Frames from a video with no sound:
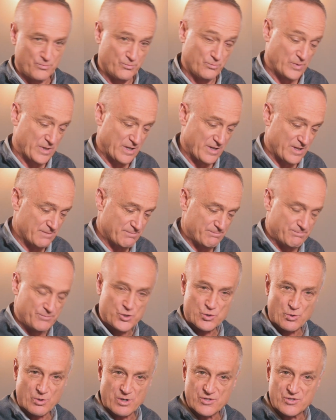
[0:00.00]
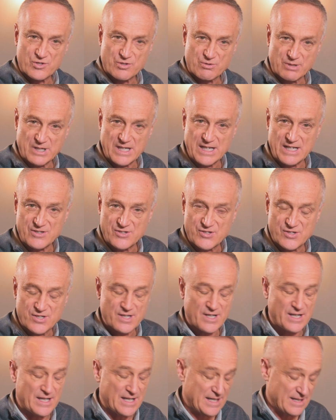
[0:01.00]
one of the shortest creeds
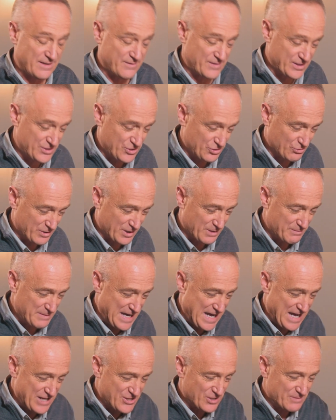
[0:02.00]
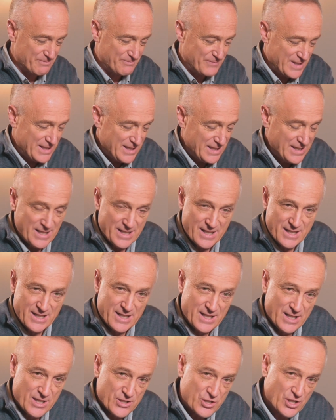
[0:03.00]
that you can imagine.
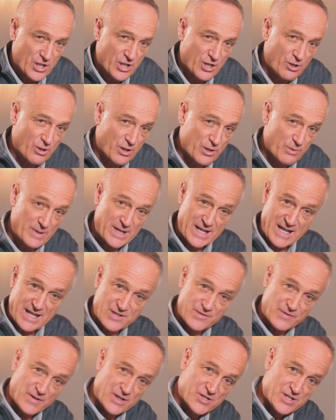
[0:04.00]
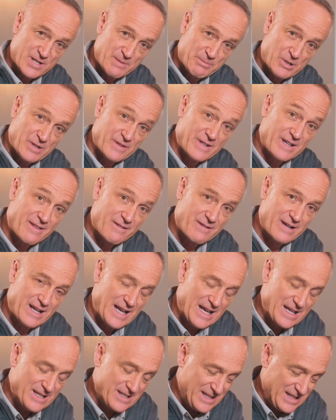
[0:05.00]
So on the one hand, it's very simple. On the other
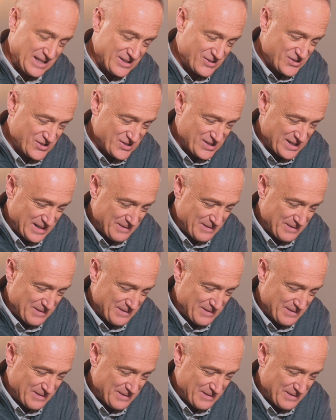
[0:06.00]
hand, it's